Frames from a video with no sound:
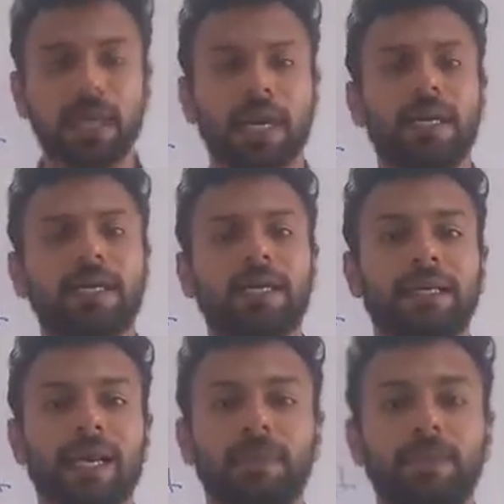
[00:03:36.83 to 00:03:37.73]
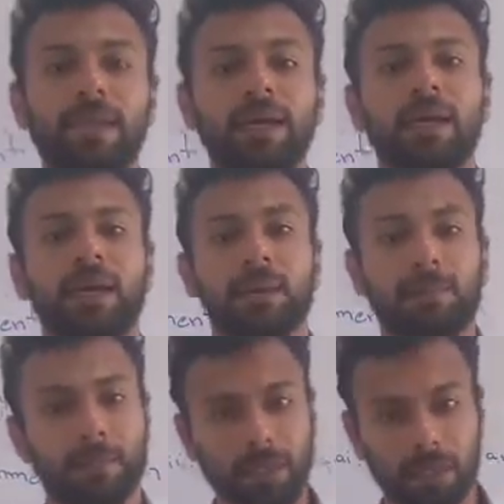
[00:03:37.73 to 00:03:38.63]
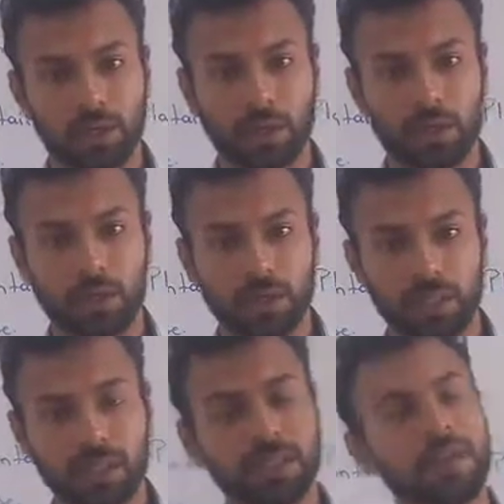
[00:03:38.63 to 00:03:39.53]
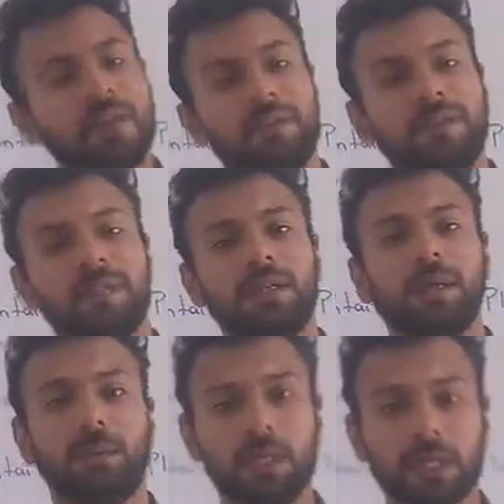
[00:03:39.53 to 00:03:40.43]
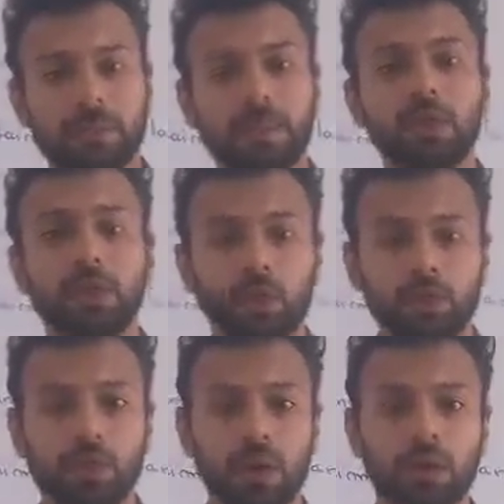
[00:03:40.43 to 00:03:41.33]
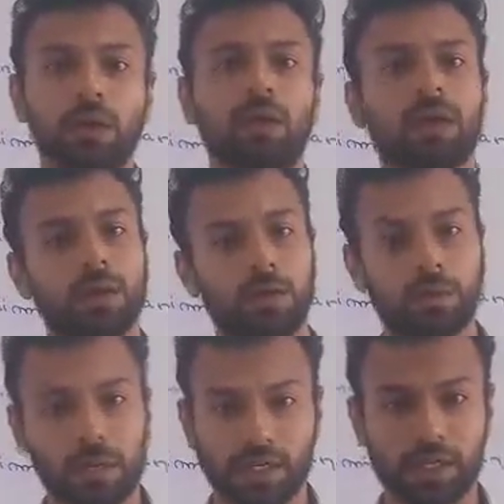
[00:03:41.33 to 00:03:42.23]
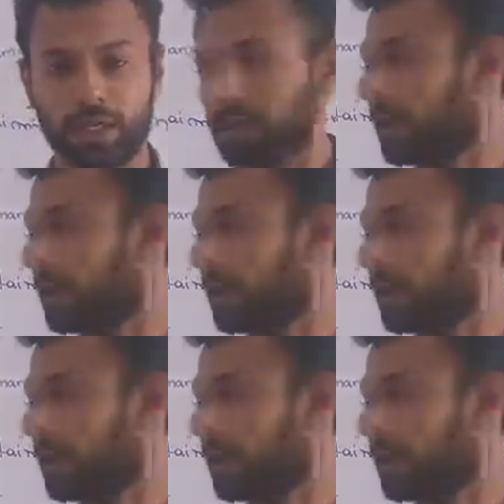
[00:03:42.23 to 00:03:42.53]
and it can be methodologies which is being used for production.